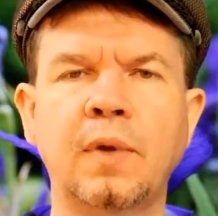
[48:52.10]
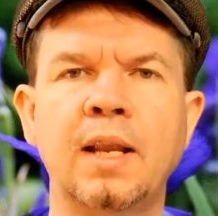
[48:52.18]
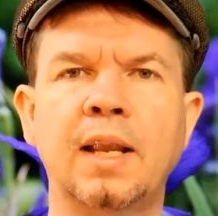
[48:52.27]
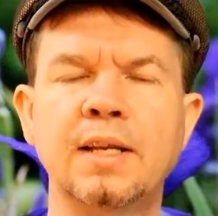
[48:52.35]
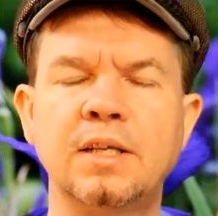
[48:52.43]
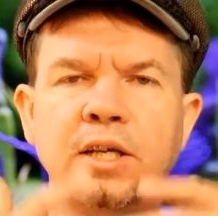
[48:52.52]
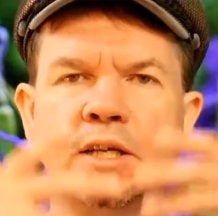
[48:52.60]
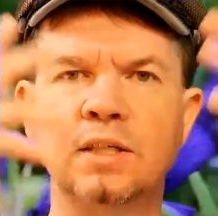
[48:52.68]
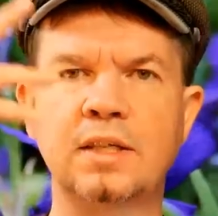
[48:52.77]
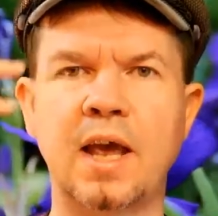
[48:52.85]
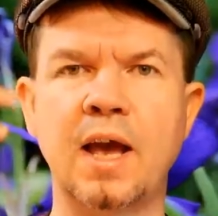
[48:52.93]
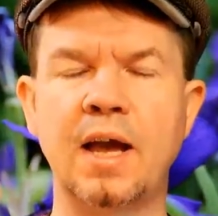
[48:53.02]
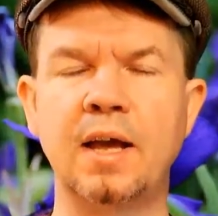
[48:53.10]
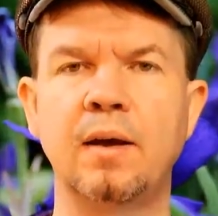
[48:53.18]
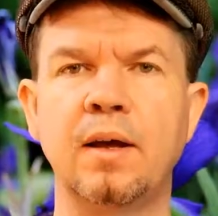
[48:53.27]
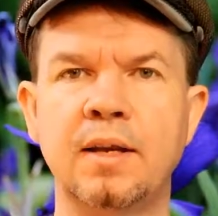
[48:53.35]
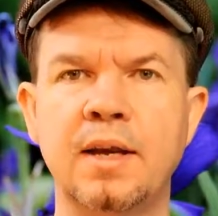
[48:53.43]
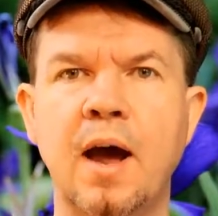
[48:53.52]
let's just say I
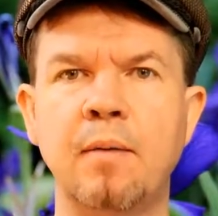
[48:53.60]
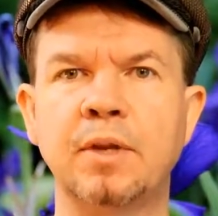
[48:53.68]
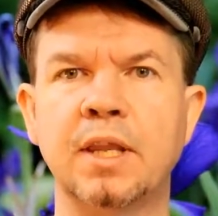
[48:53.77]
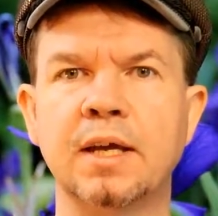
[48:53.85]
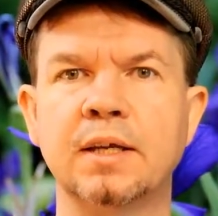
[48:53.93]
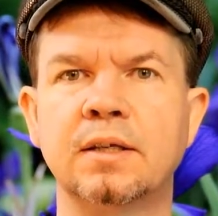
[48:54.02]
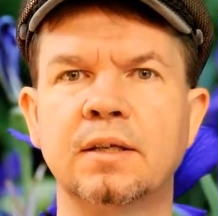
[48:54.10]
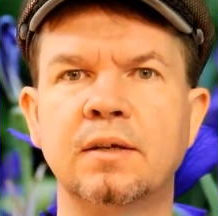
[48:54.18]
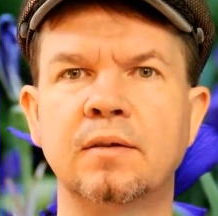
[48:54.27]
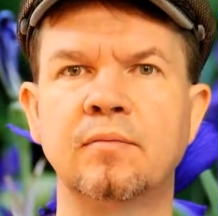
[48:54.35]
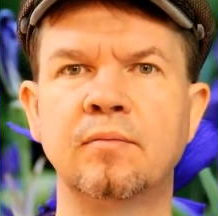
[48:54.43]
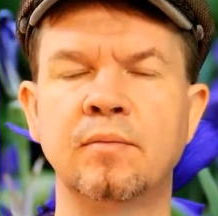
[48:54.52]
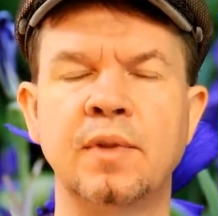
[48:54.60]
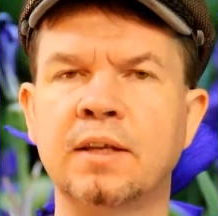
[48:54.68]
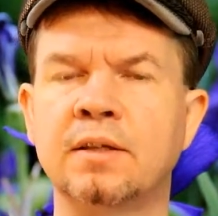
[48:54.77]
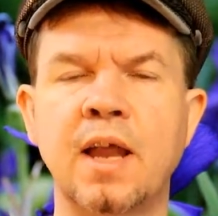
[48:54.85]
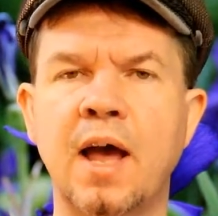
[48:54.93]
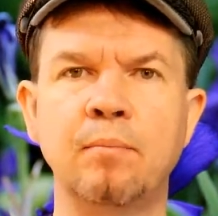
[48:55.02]
adopt this.
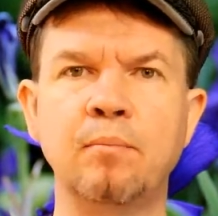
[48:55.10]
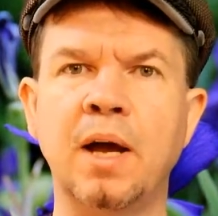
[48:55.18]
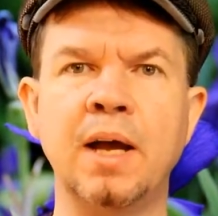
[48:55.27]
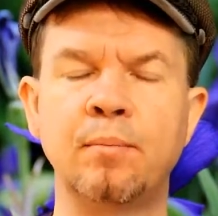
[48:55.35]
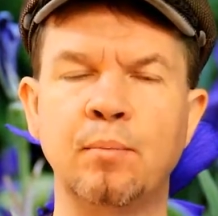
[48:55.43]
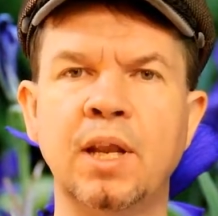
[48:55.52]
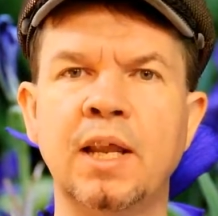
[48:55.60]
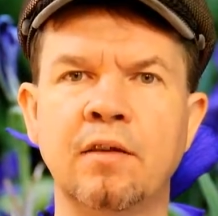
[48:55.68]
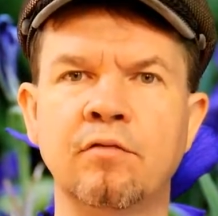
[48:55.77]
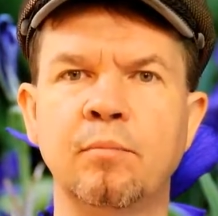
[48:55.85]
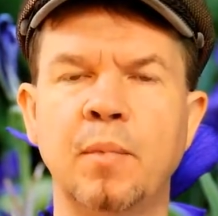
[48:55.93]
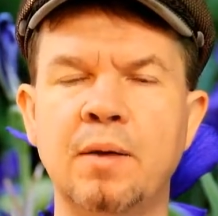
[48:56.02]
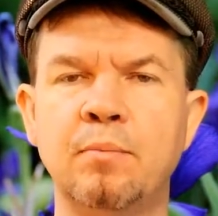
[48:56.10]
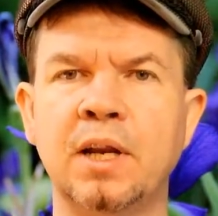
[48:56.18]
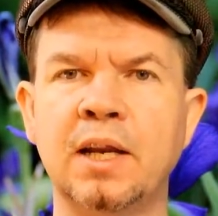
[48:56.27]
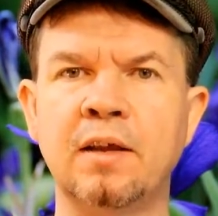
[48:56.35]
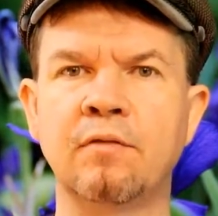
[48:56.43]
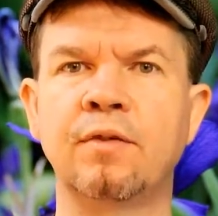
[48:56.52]
That's not my belief. My
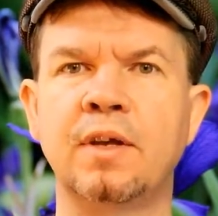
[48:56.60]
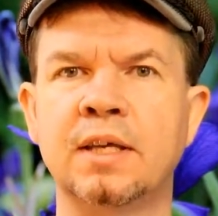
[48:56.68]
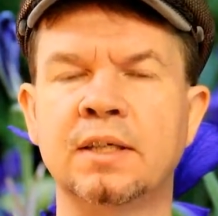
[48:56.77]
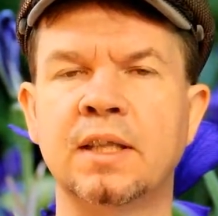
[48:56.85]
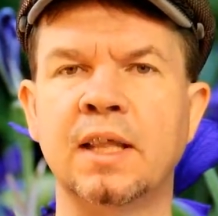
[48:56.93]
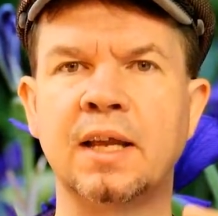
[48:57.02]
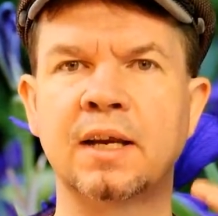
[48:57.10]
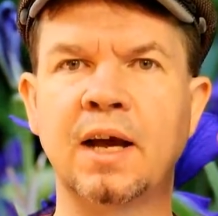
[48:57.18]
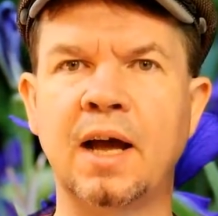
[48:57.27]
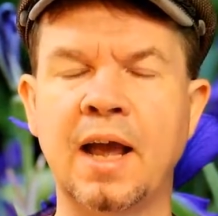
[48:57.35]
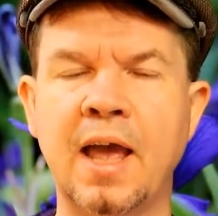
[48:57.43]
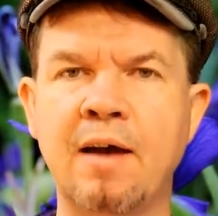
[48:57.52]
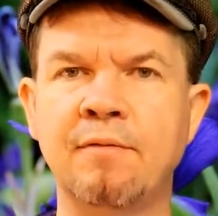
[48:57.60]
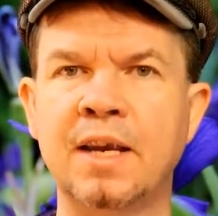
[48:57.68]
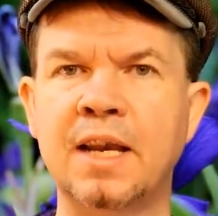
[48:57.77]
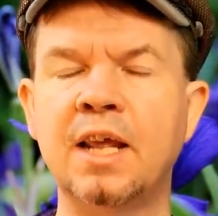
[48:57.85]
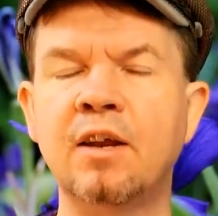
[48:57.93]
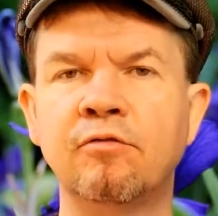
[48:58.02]
belief is that I have
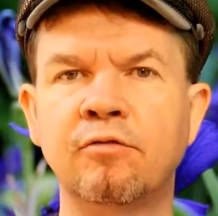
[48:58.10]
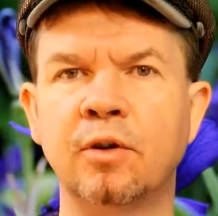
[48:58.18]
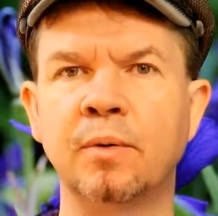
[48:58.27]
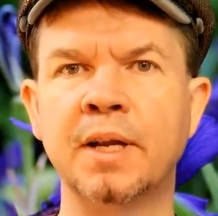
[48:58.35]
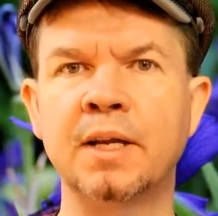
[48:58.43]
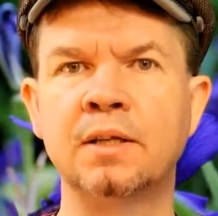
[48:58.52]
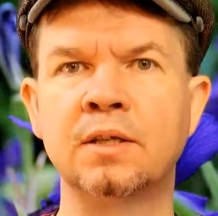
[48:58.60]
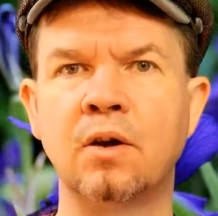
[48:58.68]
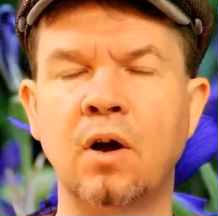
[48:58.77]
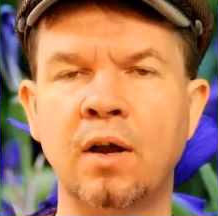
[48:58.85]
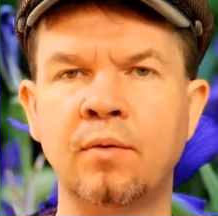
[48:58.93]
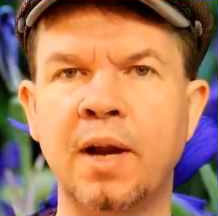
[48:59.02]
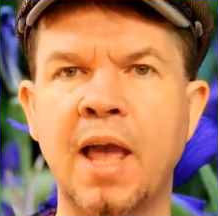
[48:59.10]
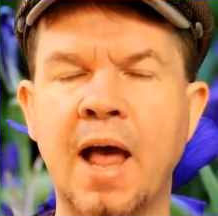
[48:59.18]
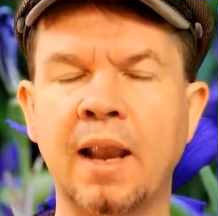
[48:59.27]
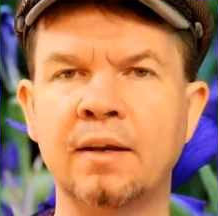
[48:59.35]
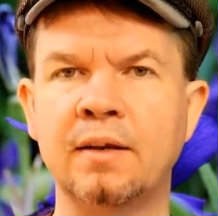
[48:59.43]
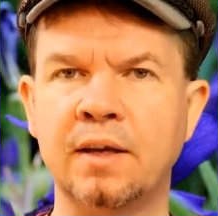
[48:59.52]
an influence on
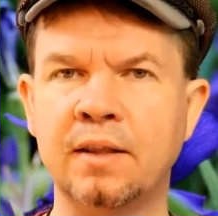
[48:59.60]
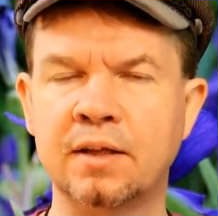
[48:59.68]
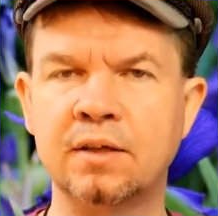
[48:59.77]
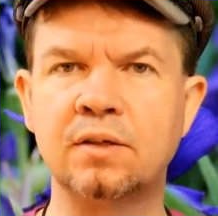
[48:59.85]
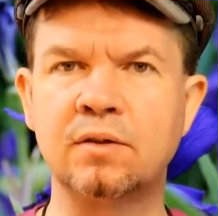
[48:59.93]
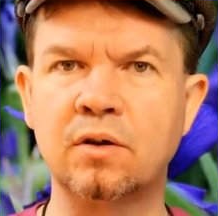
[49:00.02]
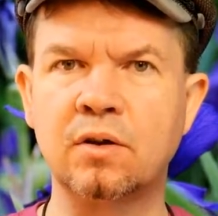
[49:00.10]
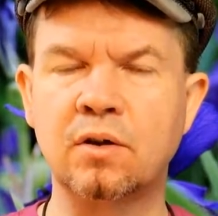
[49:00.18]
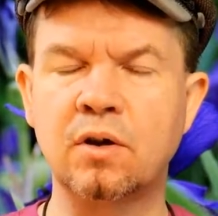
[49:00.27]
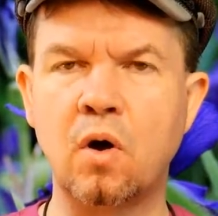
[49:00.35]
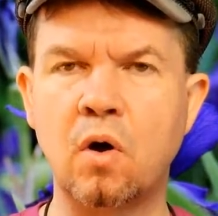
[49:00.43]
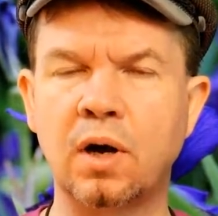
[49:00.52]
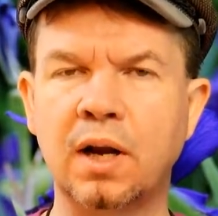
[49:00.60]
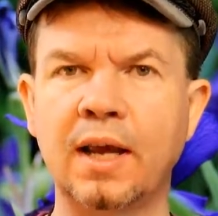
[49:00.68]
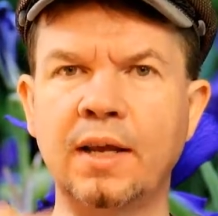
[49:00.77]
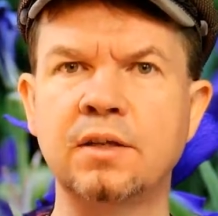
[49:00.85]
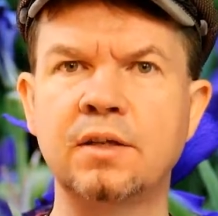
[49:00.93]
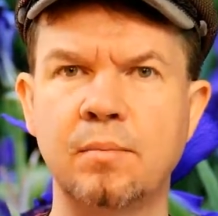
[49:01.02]
reality that
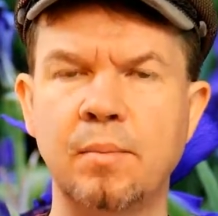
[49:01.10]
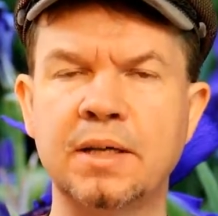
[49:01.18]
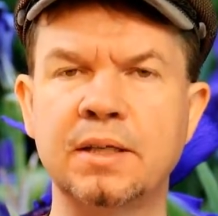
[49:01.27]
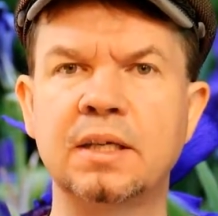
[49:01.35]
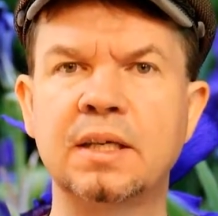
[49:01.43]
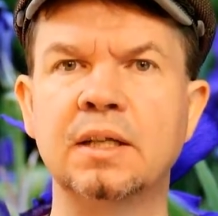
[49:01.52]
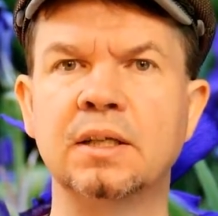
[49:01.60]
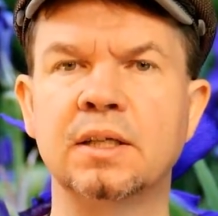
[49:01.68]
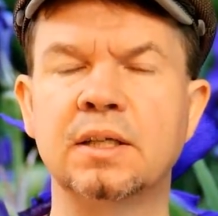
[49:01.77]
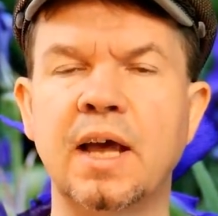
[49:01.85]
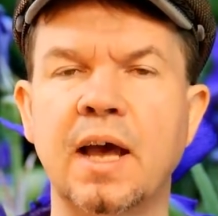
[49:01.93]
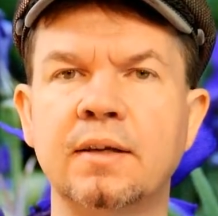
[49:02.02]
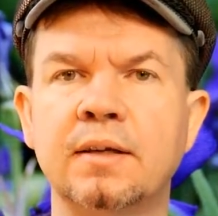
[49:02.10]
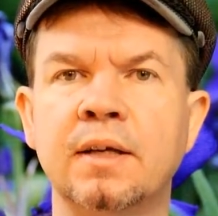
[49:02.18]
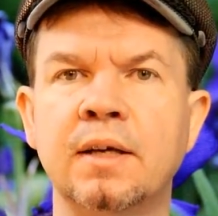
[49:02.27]
correlates to my skill set.